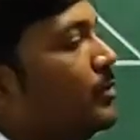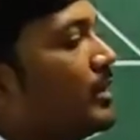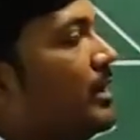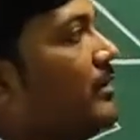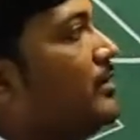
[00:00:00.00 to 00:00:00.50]

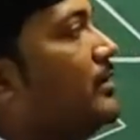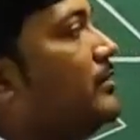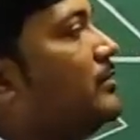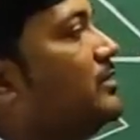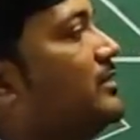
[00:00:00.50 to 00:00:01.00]
Okay,
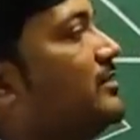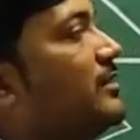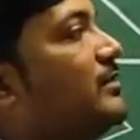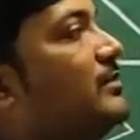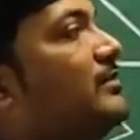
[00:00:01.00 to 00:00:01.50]
so these
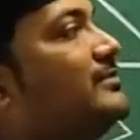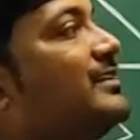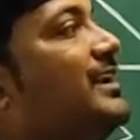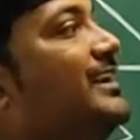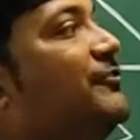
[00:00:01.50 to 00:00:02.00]
are the
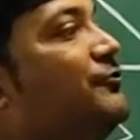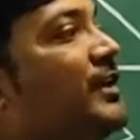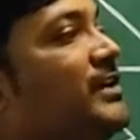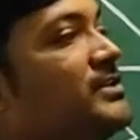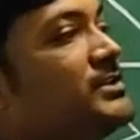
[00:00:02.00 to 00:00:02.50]
three
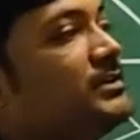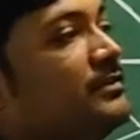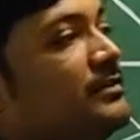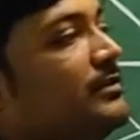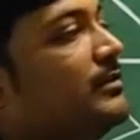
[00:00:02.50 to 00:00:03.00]
different
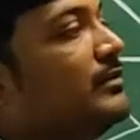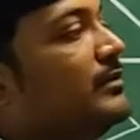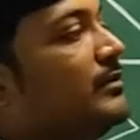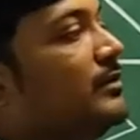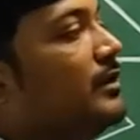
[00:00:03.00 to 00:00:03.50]

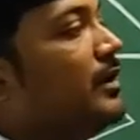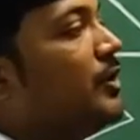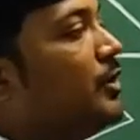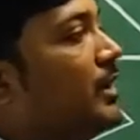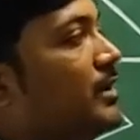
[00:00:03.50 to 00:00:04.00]

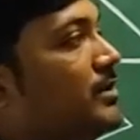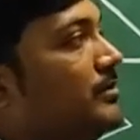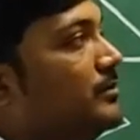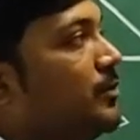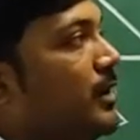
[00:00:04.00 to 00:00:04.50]
like
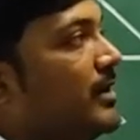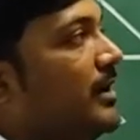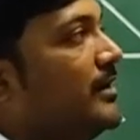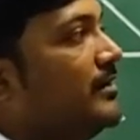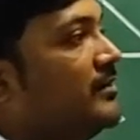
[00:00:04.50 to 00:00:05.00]

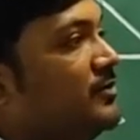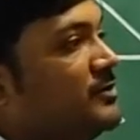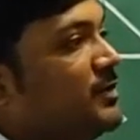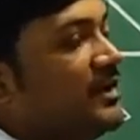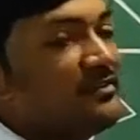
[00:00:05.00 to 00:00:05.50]
quadrilaterals
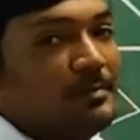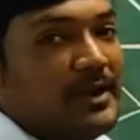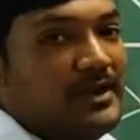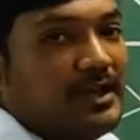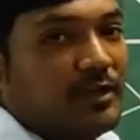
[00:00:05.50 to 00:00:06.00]
which we
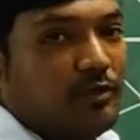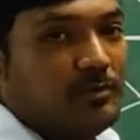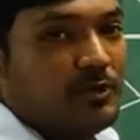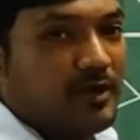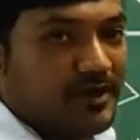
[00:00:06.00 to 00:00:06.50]
explained. I
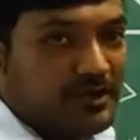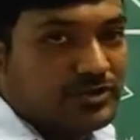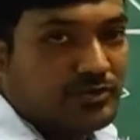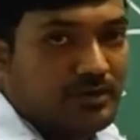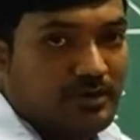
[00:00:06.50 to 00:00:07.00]
hope you
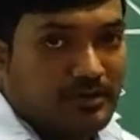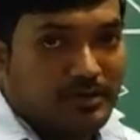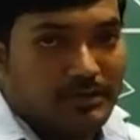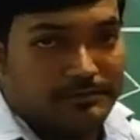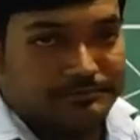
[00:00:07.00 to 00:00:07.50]
understood.
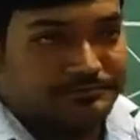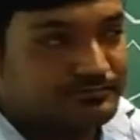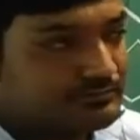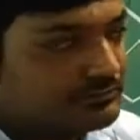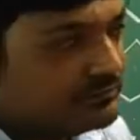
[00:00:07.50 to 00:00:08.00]

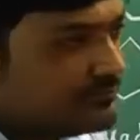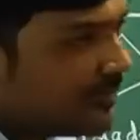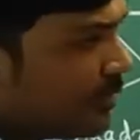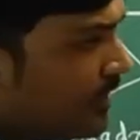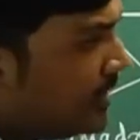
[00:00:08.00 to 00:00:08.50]

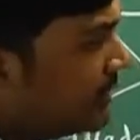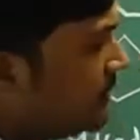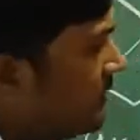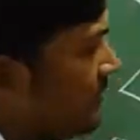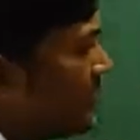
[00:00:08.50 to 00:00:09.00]
Okay,
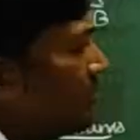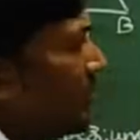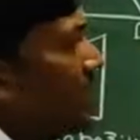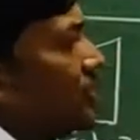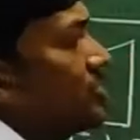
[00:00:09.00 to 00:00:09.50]
this
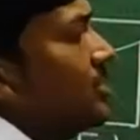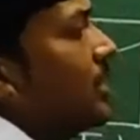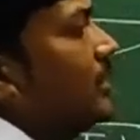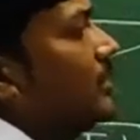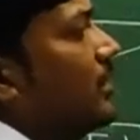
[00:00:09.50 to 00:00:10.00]
explanation,
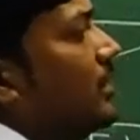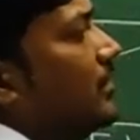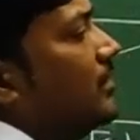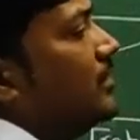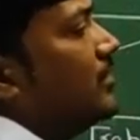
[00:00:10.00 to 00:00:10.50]
and we
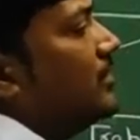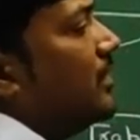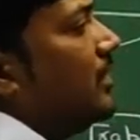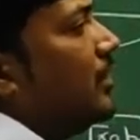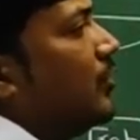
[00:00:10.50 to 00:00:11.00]

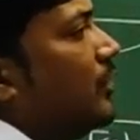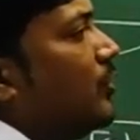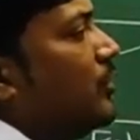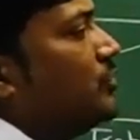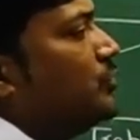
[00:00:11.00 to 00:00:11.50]
are
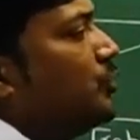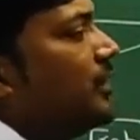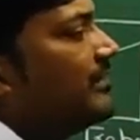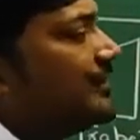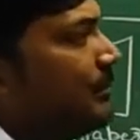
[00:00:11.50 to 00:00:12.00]
going to do
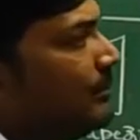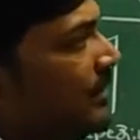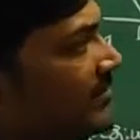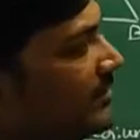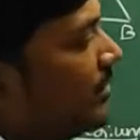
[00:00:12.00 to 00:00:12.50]
one sum
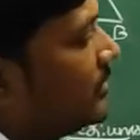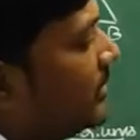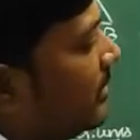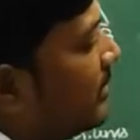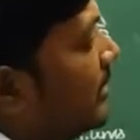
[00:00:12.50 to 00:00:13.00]
based on
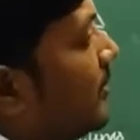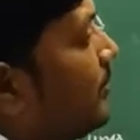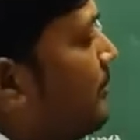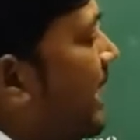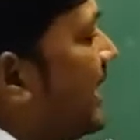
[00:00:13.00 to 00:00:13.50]
the
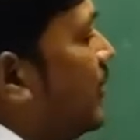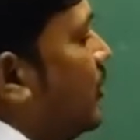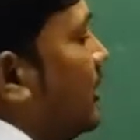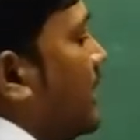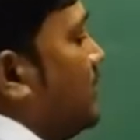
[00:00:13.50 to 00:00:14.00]

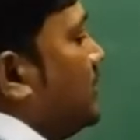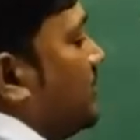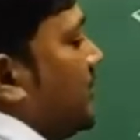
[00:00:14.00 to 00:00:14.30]
parallelograms.